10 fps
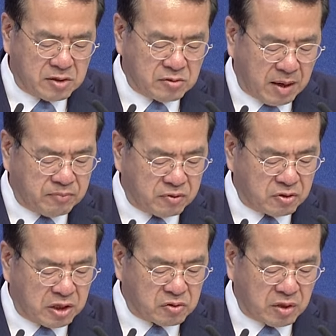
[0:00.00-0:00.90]
If I
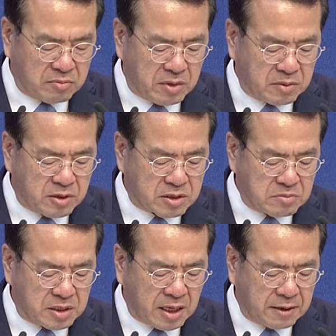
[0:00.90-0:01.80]
die, then I
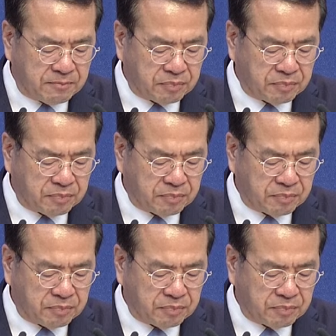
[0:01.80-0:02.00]
die.